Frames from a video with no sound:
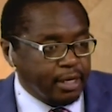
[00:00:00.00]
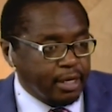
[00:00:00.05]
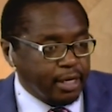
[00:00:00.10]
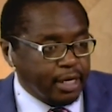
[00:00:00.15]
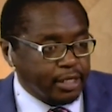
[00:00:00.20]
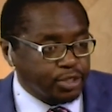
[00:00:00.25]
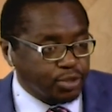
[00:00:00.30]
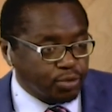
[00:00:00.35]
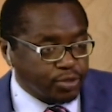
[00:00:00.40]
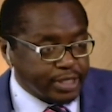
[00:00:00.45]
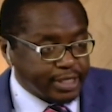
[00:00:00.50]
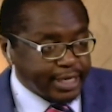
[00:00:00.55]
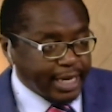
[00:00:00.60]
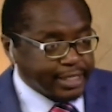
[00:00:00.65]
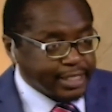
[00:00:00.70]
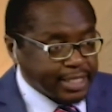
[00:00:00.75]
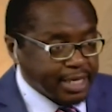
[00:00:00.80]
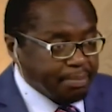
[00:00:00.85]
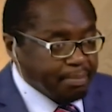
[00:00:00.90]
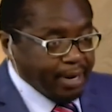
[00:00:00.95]
And so
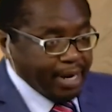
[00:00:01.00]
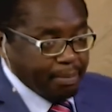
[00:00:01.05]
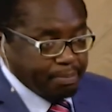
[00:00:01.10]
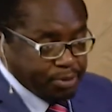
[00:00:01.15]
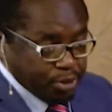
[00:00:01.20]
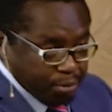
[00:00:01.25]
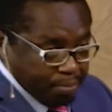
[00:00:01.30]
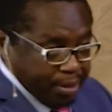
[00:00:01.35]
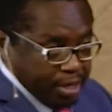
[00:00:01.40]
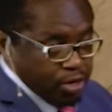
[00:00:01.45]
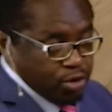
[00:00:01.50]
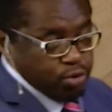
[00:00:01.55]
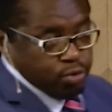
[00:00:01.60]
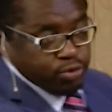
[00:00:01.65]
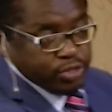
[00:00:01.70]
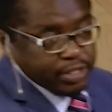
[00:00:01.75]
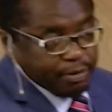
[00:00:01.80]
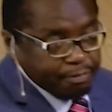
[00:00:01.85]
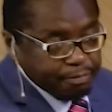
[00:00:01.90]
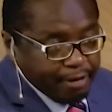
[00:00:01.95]
sets him up to be
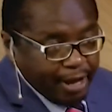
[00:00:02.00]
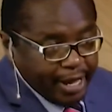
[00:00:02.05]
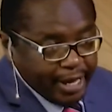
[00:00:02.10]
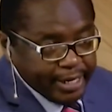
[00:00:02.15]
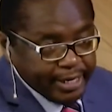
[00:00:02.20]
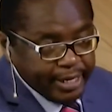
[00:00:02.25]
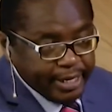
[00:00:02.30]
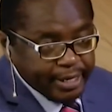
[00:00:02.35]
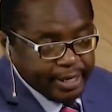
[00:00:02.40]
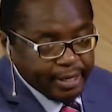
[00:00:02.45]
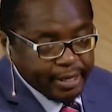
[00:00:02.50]
crucified.